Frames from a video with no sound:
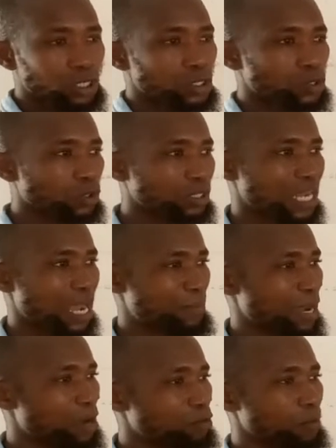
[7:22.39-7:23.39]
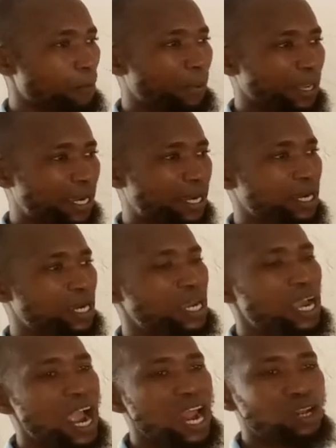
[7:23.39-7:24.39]
So thereby we pick
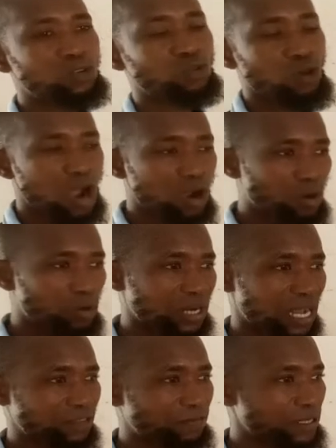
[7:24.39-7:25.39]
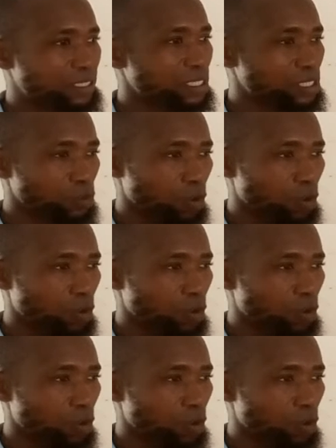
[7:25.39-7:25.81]
any 2 angles that faces